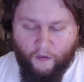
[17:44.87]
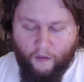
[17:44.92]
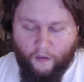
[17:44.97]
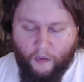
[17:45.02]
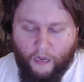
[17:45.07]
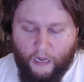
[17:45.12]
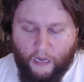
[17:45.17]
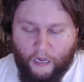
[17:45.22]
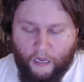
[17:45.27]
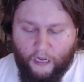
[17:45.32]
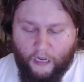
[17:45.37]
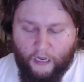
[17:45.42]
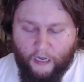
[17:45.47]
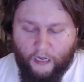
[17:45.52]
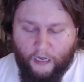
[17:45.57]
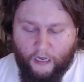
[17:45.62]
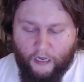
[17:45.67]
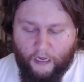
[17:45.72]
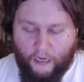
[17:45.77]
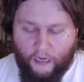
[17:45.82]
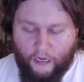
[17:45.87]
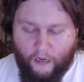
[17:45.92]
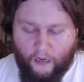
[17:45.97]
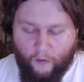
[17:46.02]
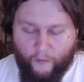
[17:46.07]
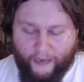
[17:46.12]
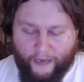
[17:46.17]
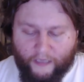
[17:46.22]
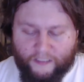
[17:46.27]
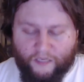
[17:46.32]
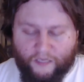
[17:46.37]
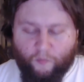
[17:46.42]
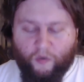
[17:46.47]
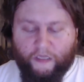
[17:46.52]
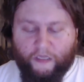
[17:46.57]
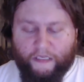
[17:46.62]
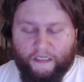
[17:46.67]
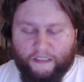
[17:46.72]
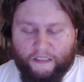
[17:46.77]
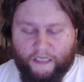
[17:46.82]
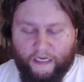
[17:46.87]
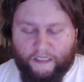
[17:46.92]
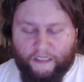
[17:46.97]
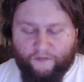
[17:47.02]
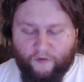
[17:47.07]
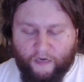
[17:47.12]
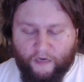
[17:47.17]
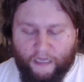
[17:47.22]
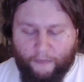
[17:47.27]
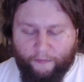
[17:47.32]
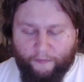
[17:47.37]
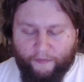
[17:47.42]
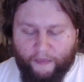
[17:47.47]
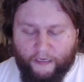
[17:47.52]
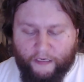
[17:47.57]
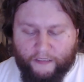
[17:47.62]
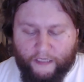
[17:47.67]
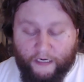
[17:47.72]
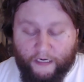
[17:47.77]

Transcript: We got some release dates for a couple of these.